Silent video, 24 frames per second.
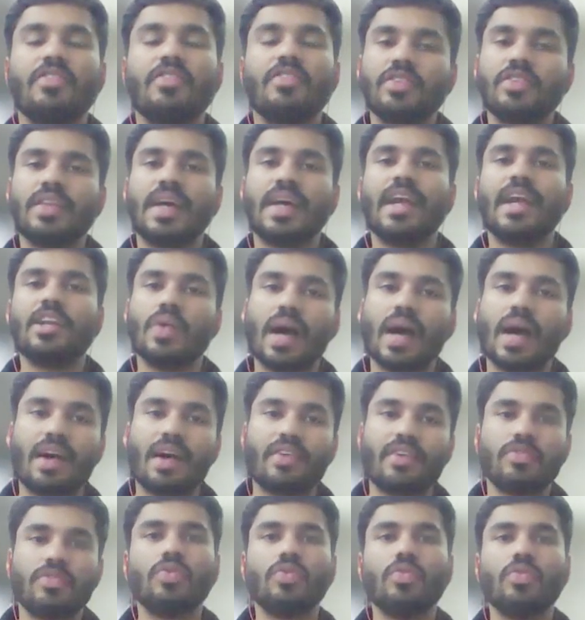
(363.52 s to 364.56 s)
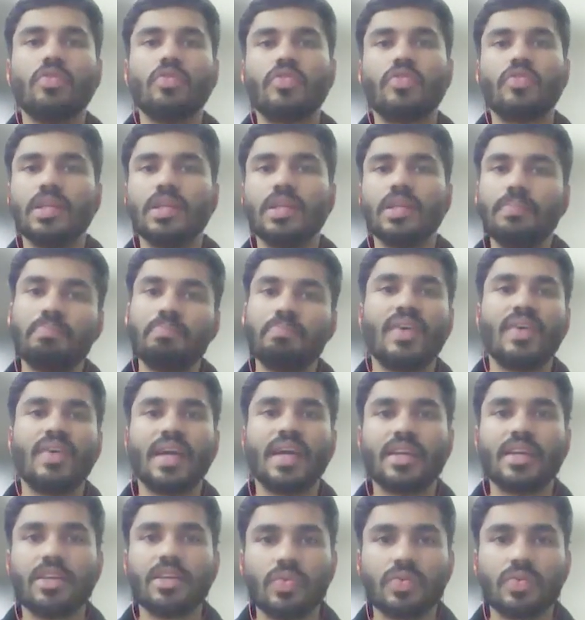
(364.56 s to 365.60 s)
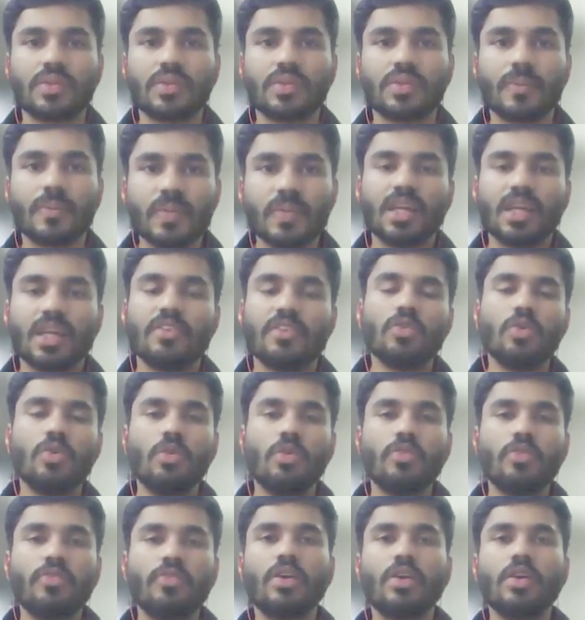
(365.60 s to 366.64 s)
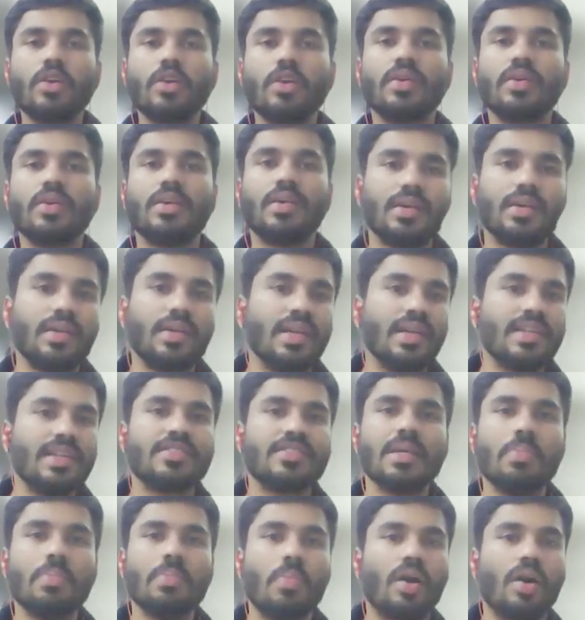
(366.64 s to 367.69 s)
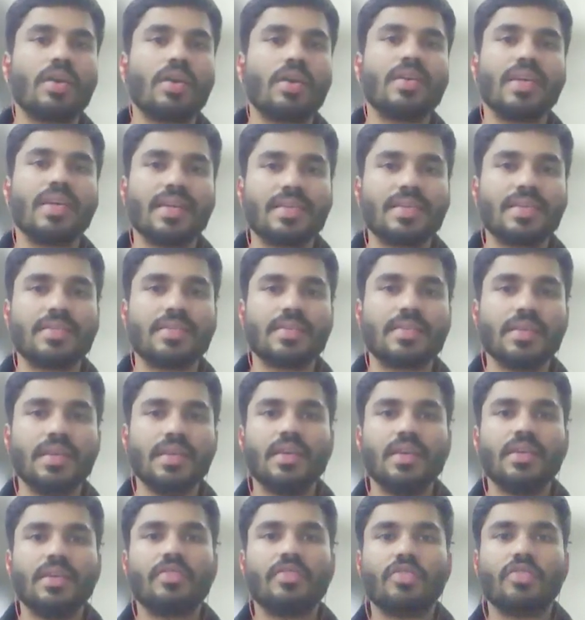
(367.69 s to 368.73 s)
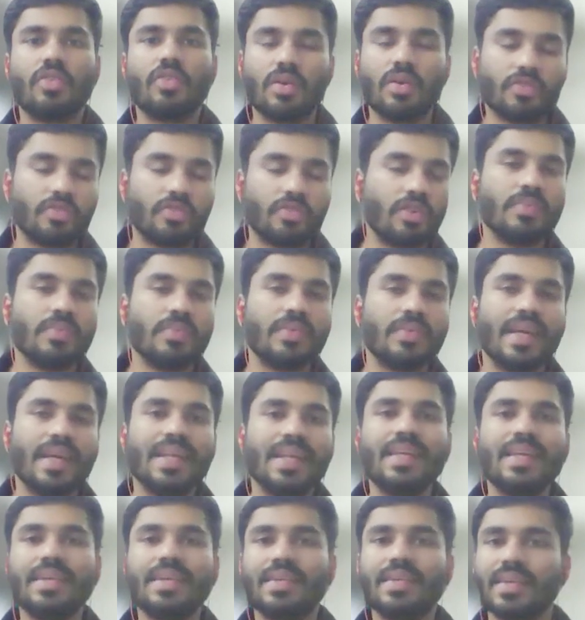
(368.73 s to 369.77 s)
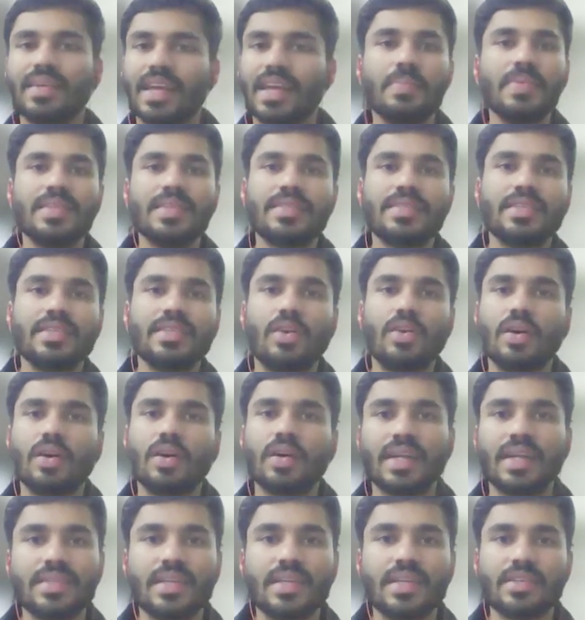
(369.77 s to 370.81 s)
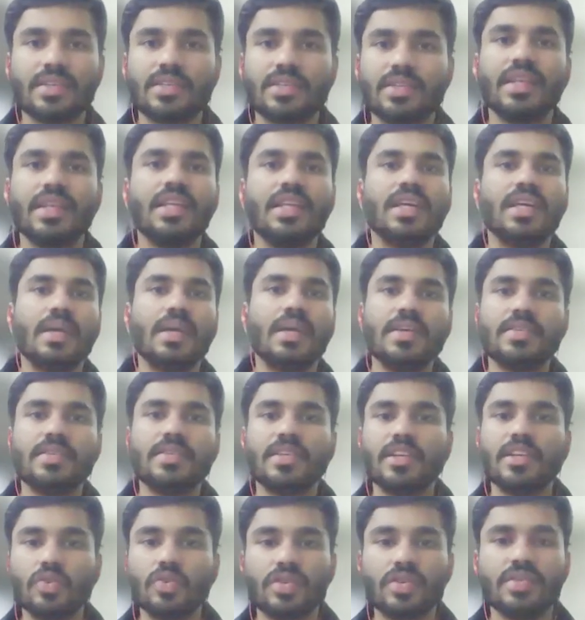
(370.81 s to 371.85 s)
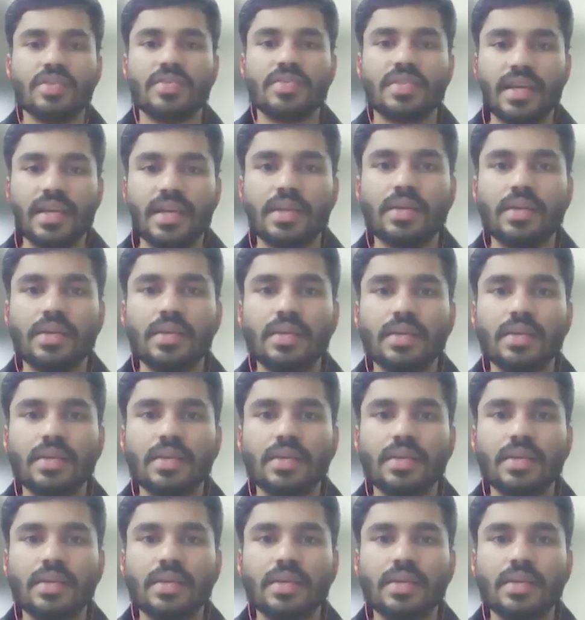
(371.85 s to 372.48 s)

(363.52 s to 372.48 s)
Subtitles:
for that, you have to go for the PYQs. If you go for, let's say, mock tests from any ABC organization, any ABC tuition center,